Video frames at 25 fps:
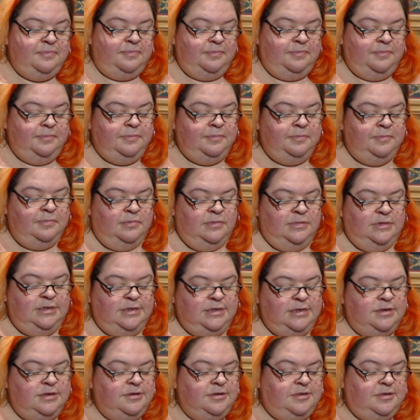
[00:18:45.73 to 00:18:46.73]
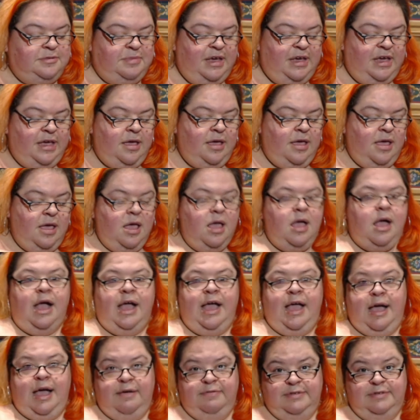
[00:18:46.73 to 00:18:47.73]
Excuse me. I
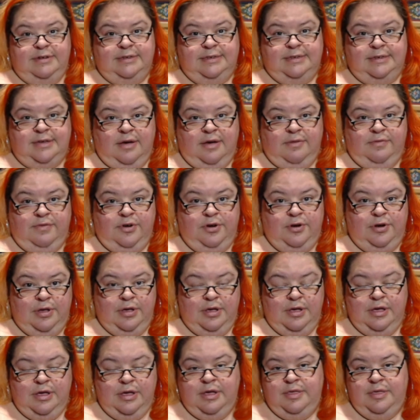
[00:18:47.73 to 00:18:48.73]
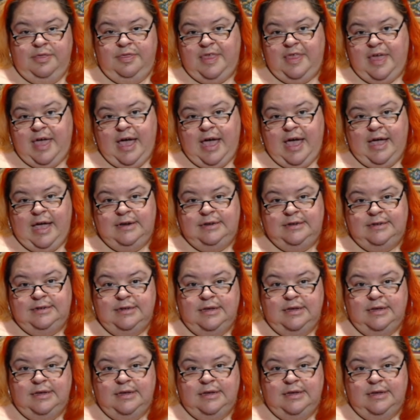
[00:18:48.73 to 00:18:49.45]
have discovered that